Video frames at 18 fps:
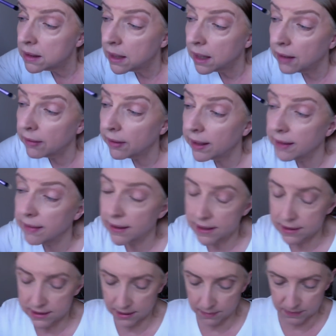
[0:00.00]
All right,
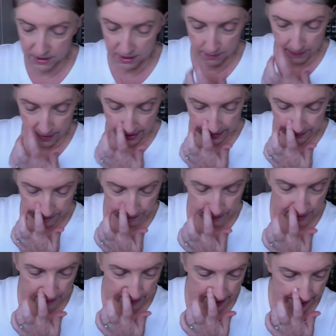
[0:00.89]
that seems to
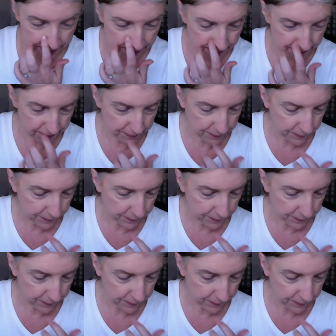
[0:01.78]
be better.